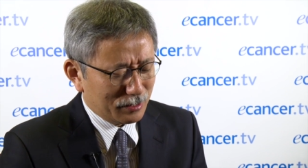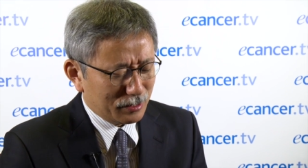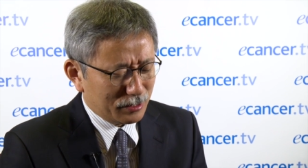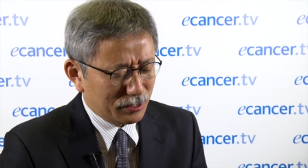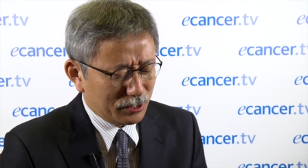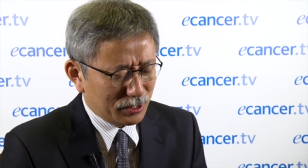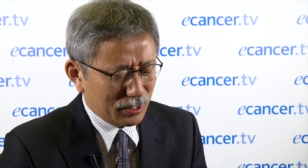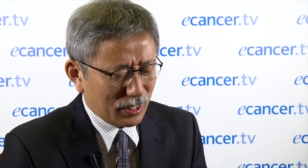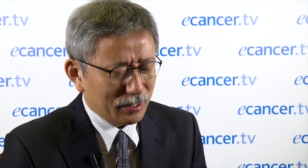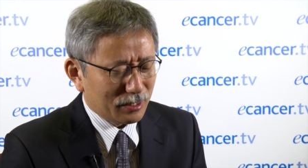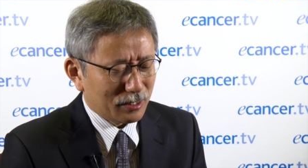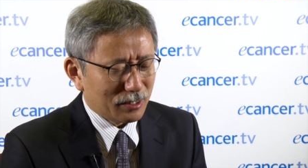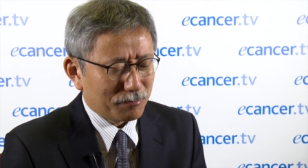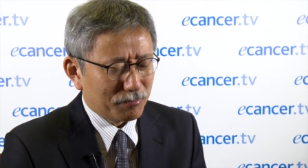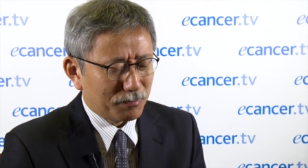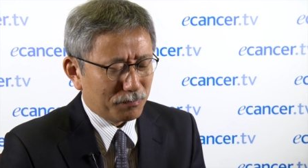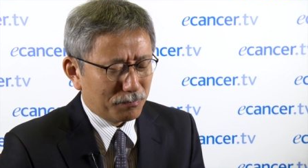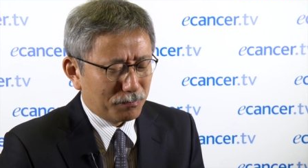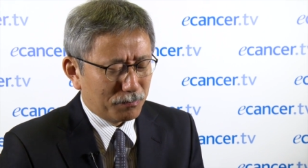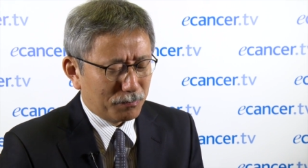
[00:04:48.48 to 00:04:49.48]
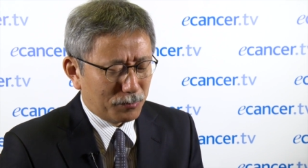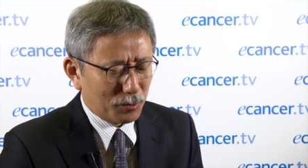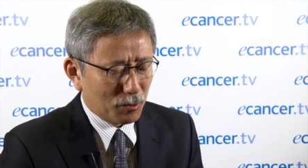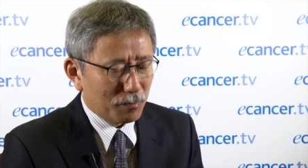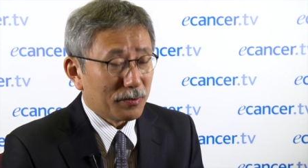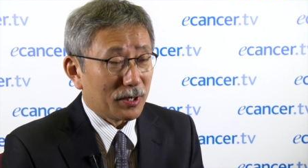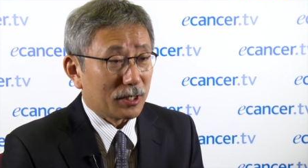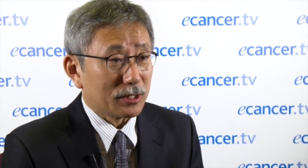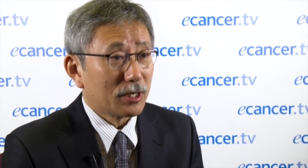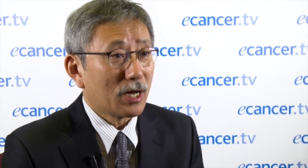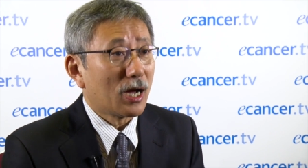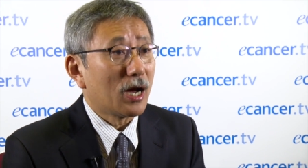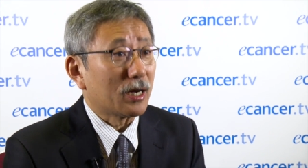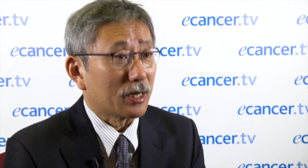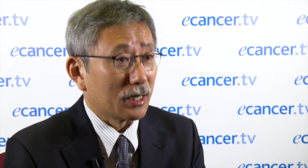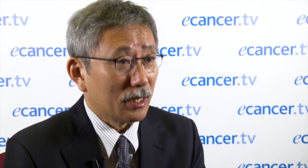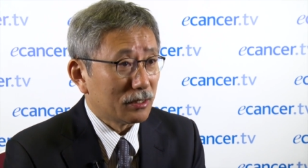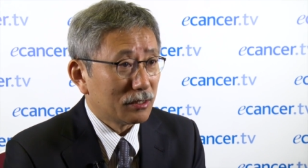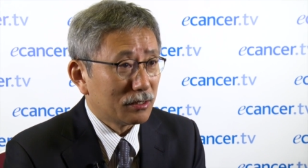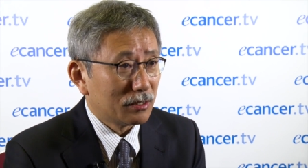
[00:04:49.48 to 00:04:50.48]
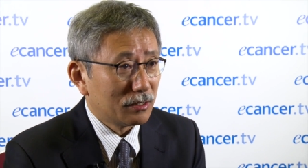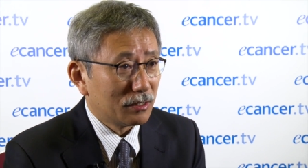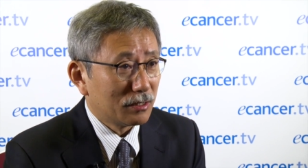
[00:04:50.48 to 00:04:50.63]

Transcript: set the proper target.